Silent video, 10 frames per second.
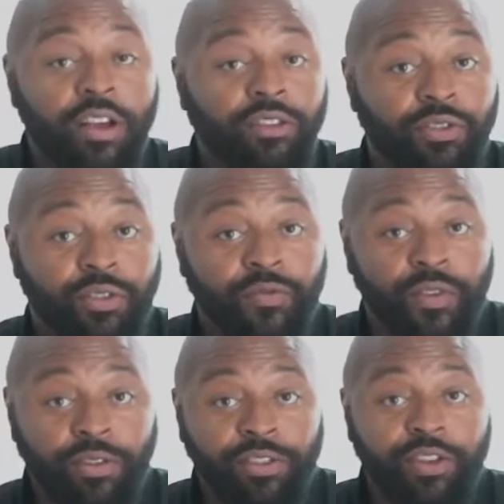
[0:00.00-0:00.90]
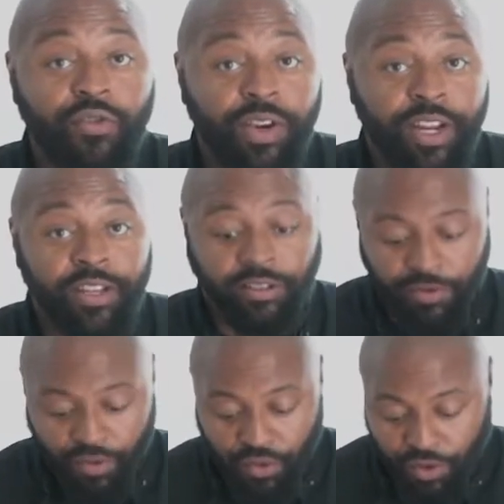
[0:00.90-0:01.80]
So the first ingredients,
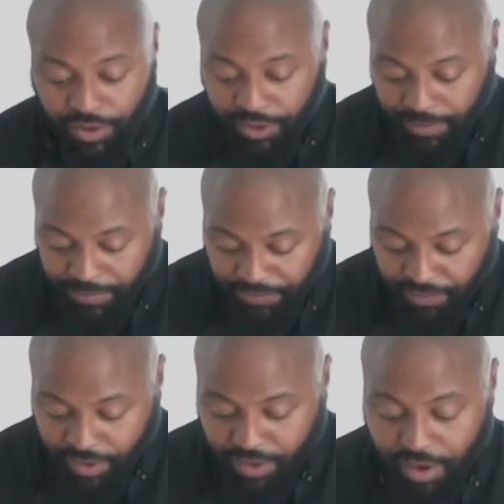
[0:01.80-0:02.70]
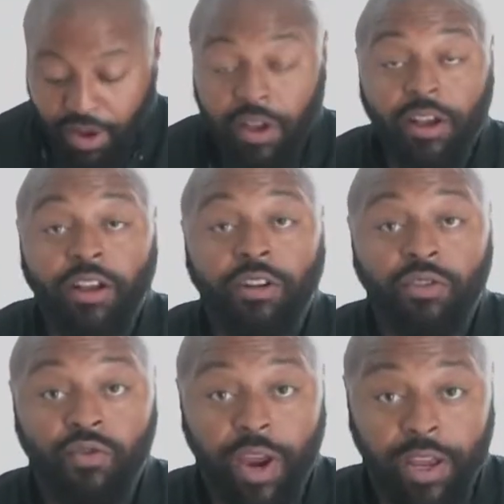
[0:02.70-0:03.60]
of course,
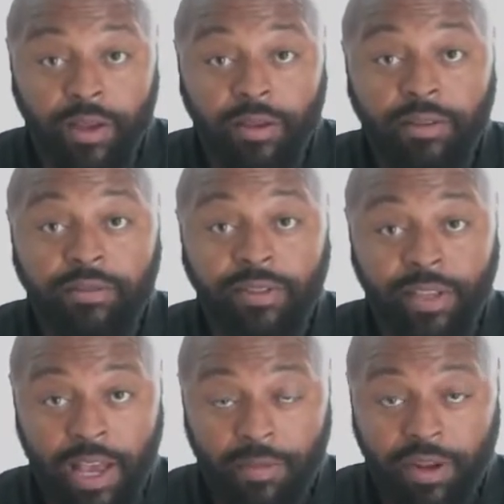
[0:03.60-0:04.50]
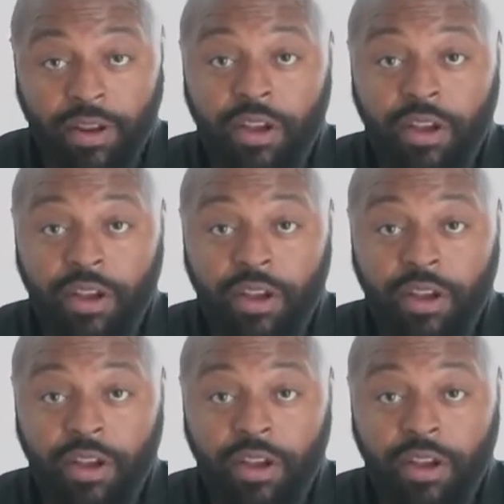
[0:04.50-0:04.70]
great salmon.